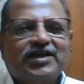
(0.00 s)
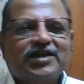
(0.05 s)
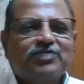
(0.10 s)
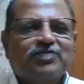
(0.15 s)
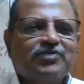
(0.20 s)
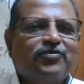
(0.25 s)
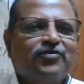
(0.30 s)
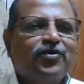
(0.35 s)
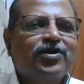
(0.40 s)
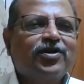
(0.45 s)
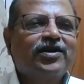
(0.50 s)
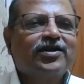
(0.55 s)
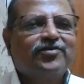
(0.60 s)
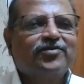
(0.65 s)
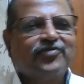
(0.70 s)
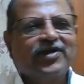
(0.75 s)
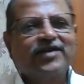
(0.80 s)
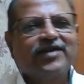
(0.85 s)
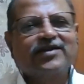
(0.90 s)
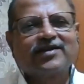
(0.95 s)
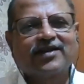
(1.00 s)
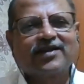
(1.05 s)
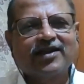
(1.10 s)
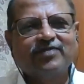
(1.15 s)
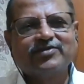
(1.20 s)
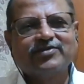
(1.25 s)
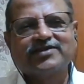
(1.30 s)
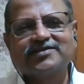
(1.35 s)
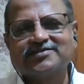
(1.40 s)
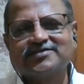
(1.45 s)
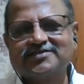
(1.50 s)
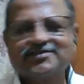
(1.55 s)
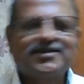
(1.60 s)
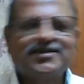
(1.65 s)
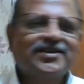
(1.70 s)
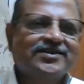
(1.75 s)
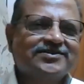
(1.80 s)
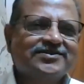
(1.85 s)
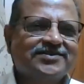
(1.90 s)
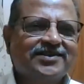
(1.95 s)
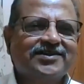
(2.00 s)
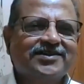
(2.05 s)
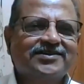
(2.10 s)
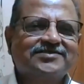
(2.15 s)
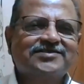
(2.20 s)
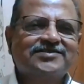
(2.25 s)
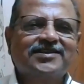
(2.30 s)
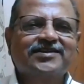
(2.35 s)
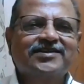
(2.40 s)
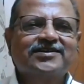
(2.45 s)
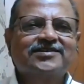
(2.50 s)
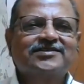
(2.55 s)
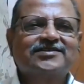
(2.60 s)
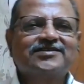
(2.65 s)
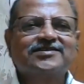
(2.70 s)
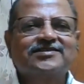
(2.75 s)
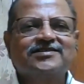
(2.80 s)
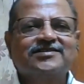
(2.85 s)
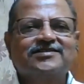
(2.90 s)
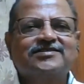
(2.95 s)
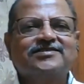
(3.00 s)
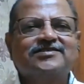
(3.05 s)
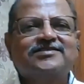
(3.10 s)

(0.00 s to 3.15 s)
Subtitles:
that means 400-500 kilometers. Chali. Yeah.